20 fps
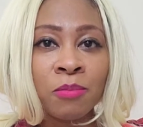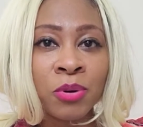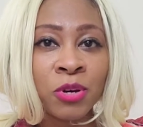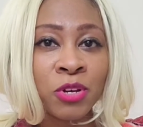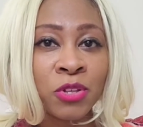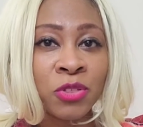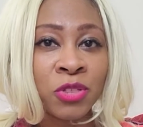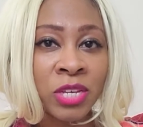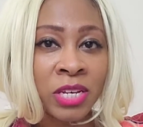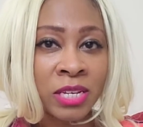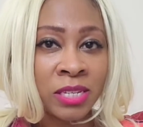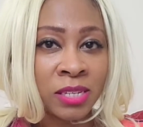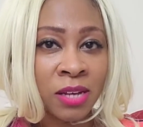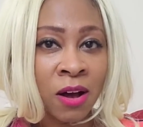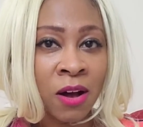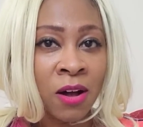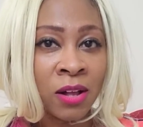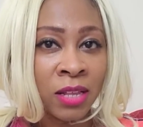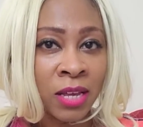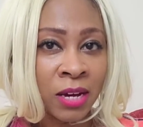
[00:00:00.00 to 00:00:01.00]
put things
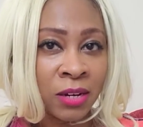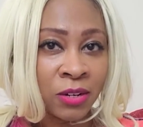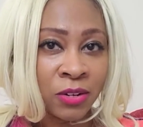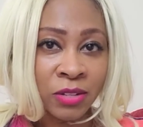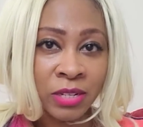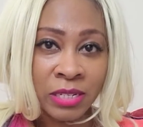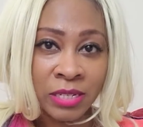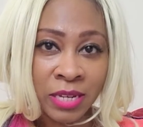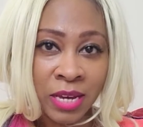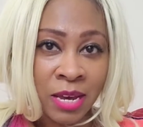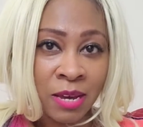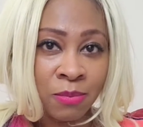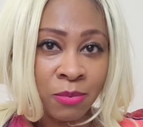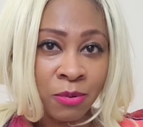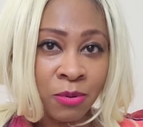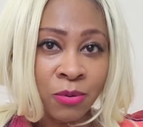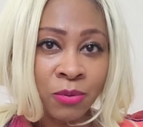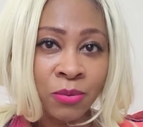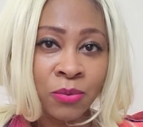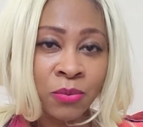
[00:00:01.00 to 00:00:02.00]
all out on the table,